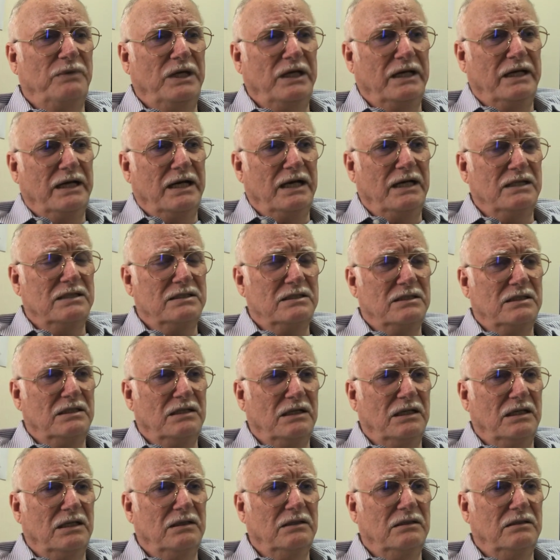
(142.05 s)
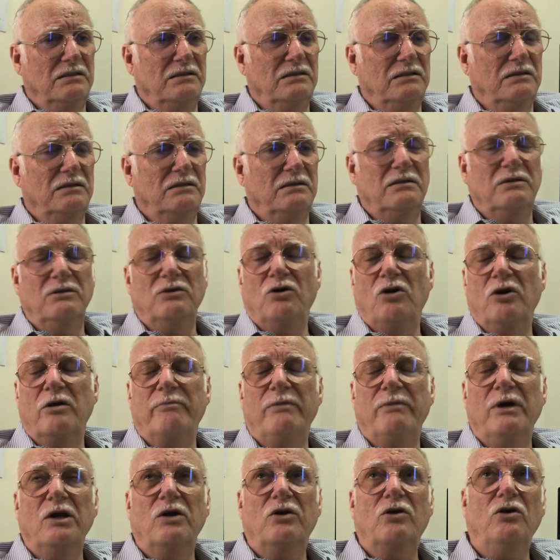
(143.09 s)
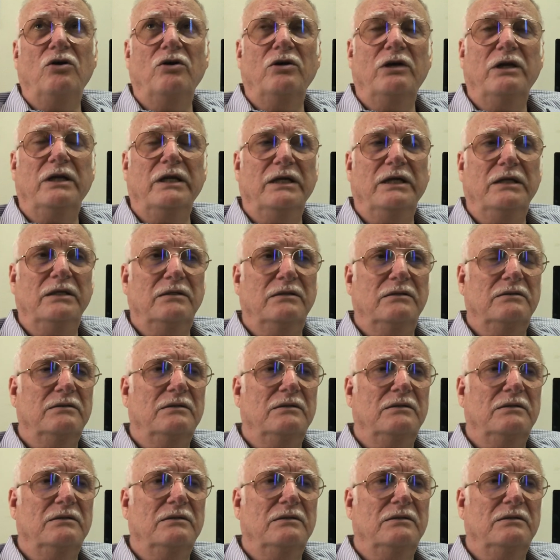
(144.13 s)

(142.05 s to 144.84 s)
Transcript: precast and normal concrete?